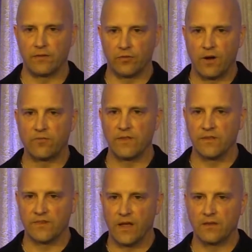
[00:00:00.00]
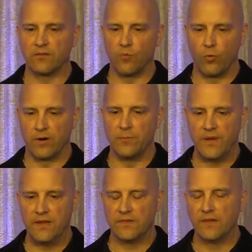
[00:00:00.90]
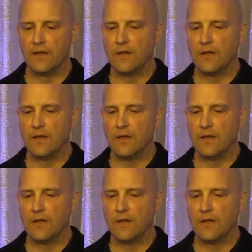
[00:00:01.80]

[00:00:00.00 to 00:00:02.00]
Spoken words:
that's roughly the size of War and Peace.